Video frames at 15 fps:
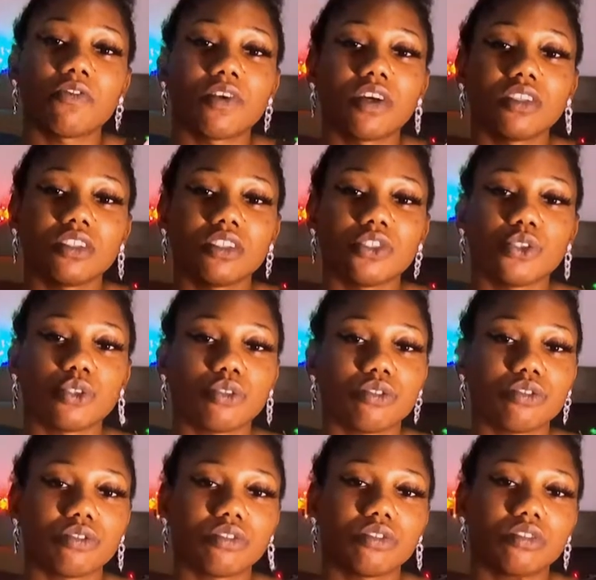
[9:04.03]

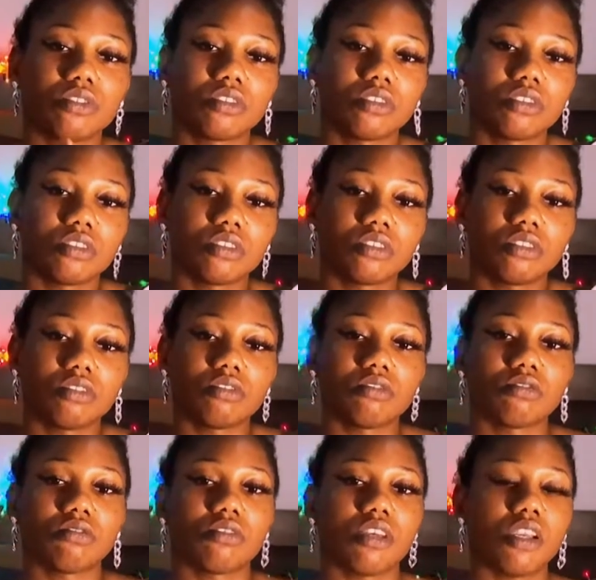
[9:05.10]
foundation.
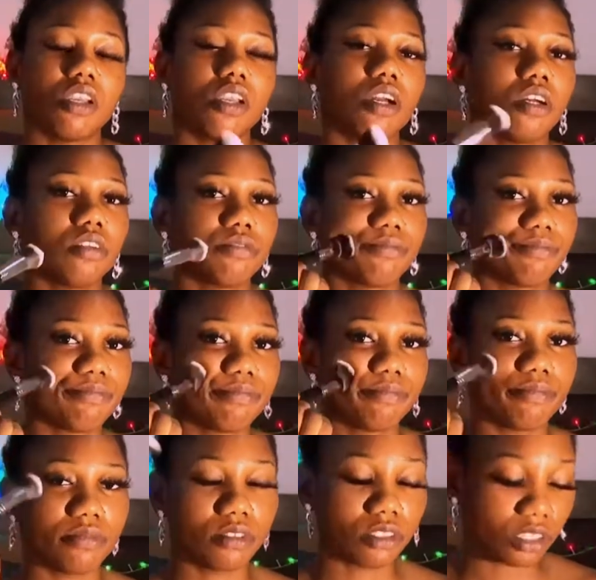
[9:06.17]
Yeah,
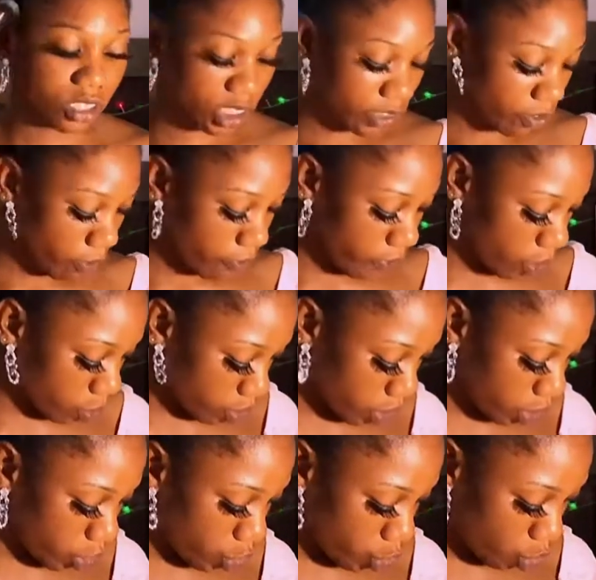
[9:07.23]
this is for
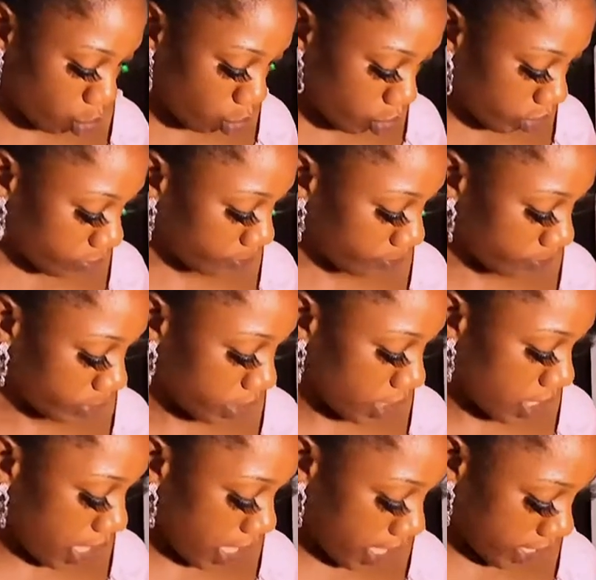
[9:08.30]
foundation,
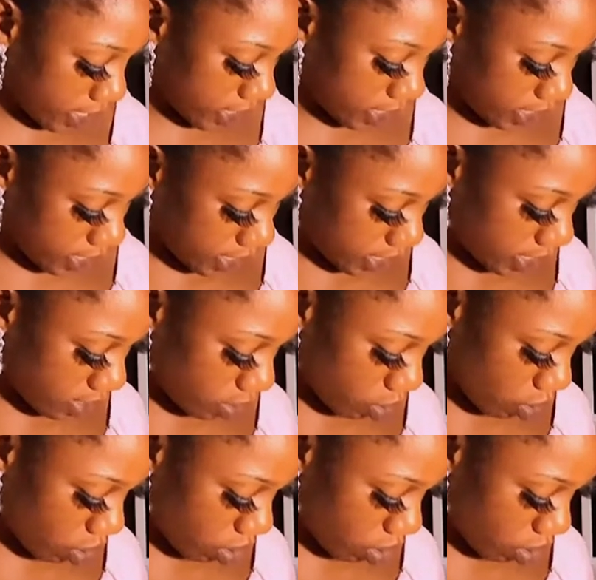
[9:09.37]
and this is